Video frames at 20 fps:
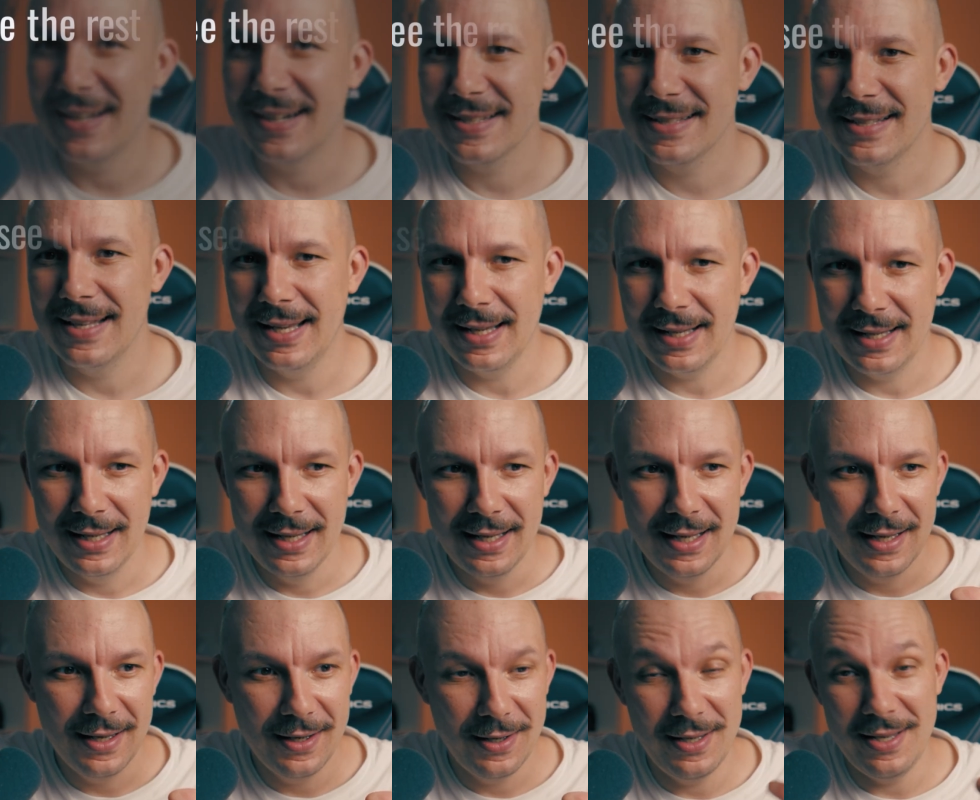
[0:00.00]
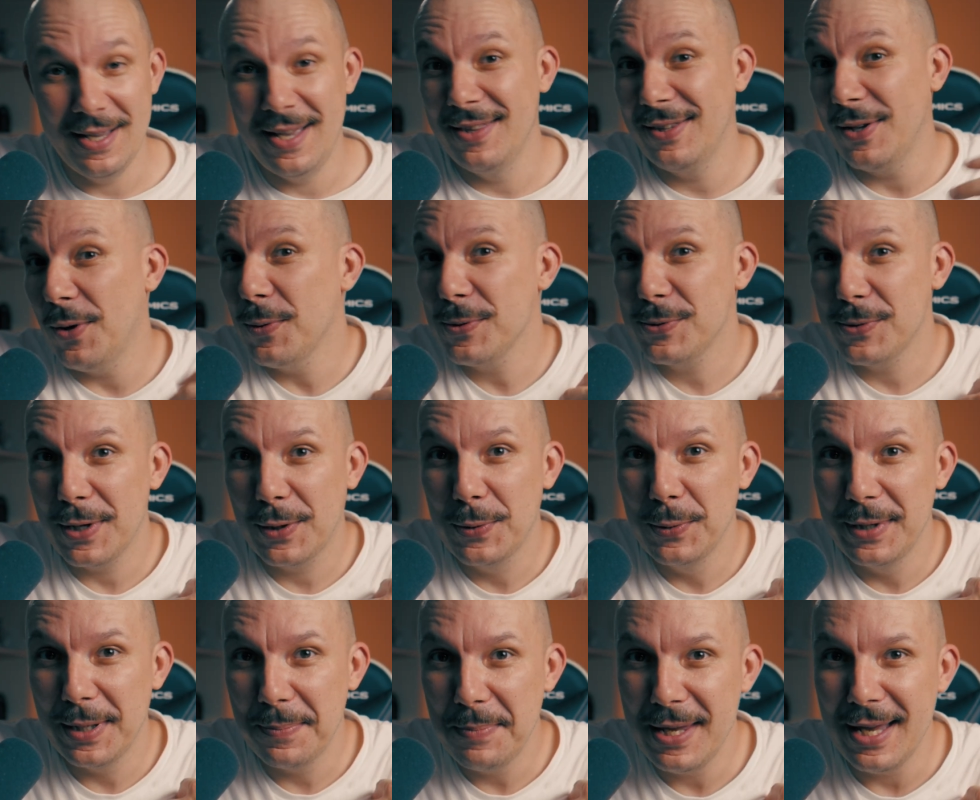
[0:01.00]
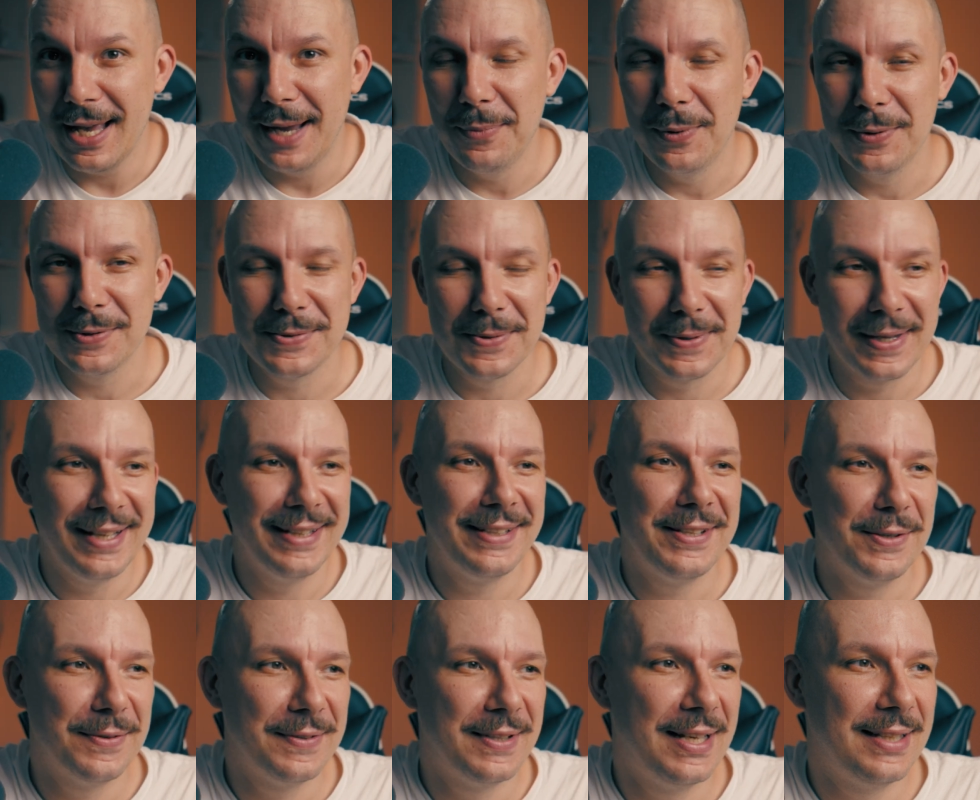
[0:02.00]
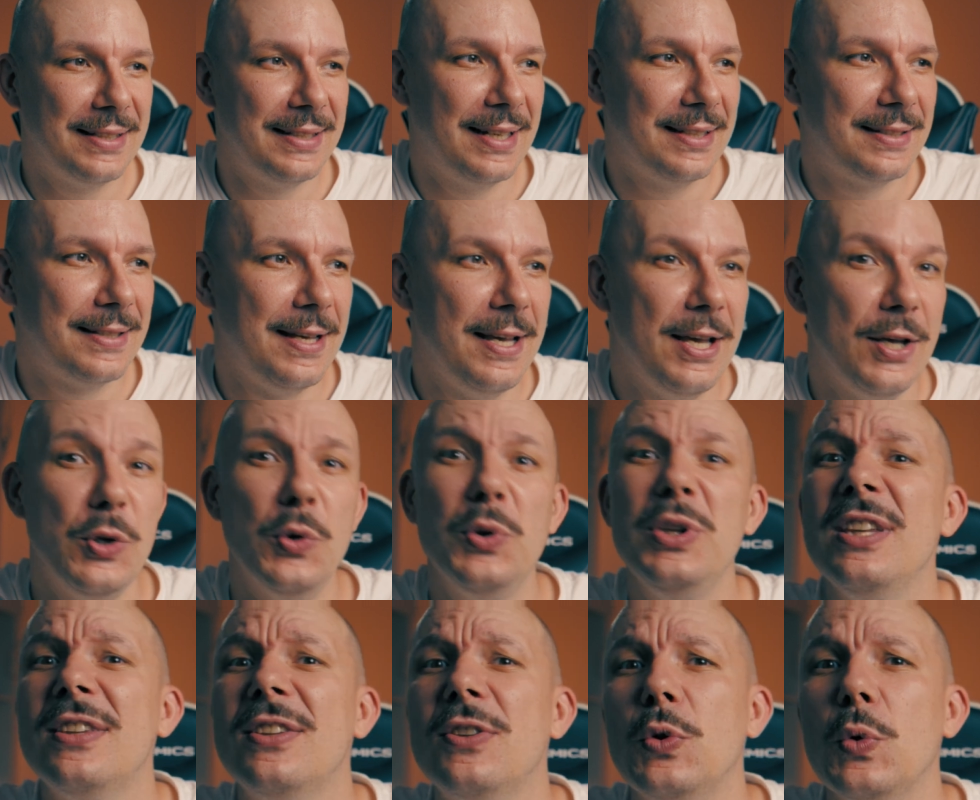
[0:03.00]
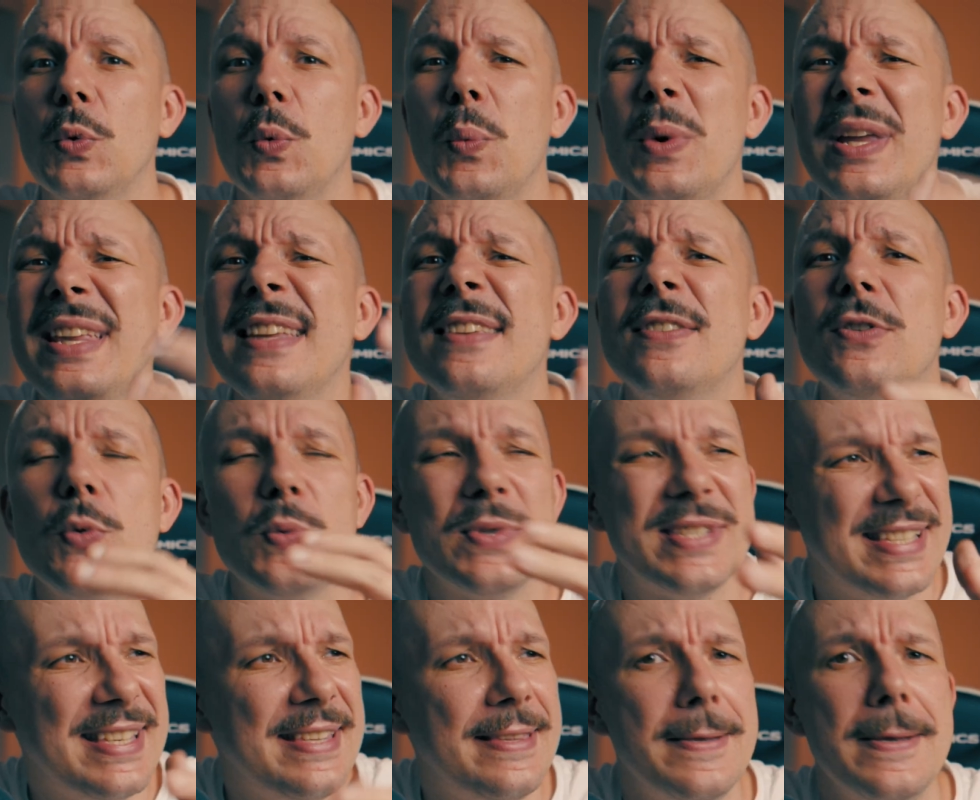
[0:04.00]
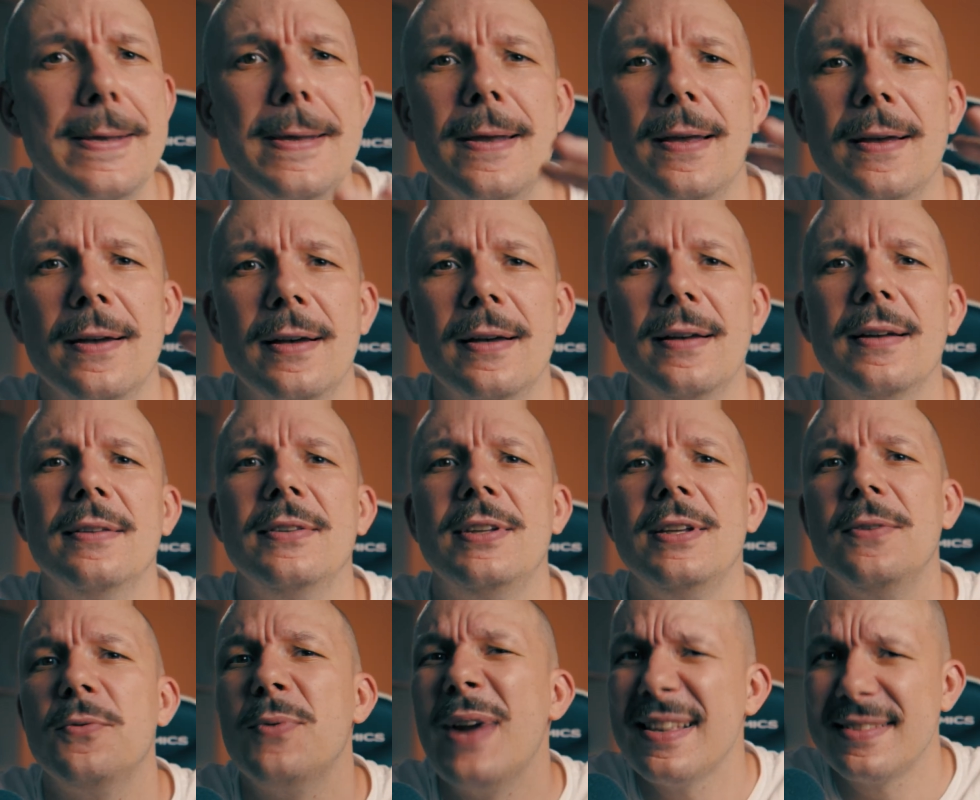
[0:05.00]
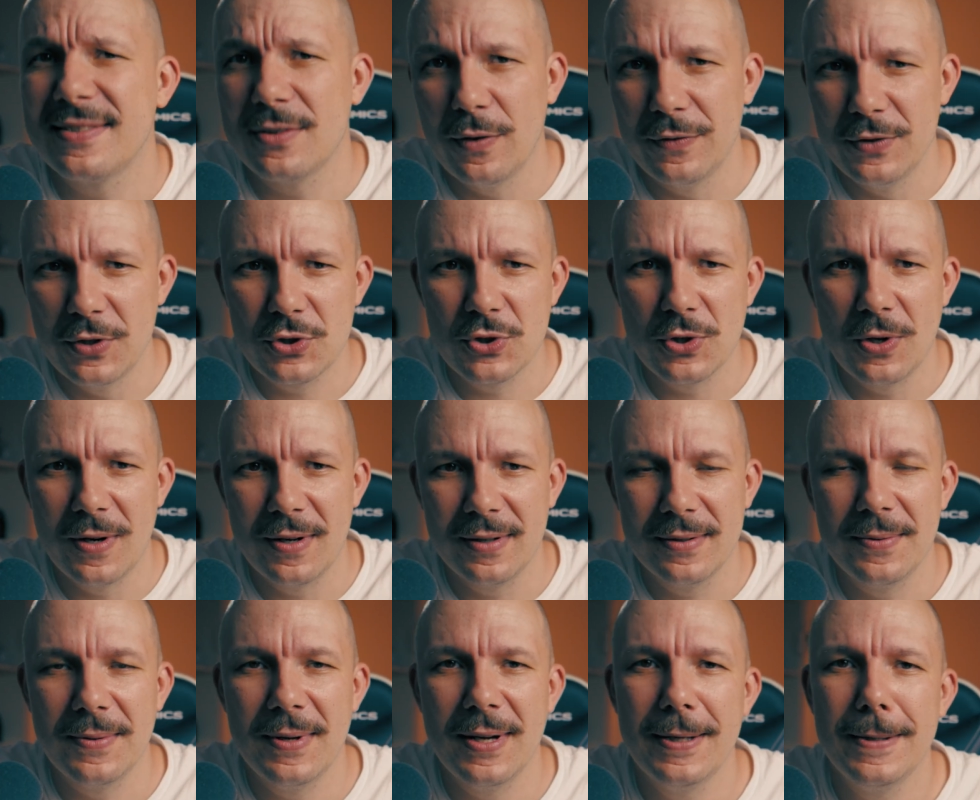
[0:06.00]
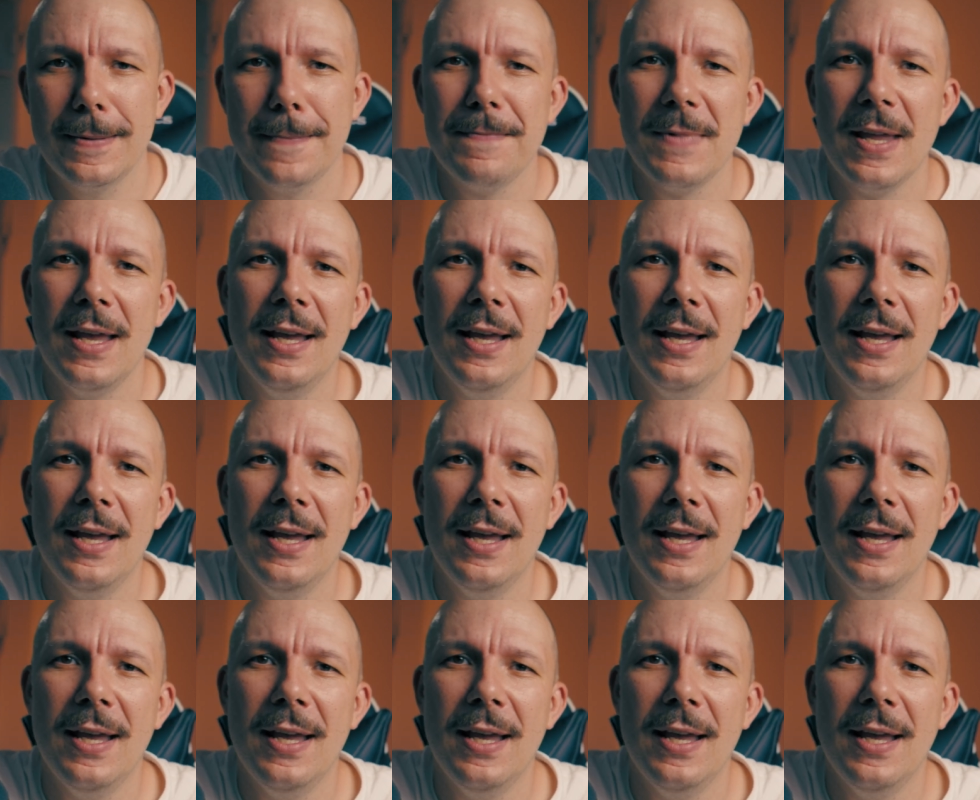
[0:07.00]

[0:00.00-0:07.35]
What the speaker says: are saying, and also including me, I'm also guilty of that we need to see the rest of the chart, right?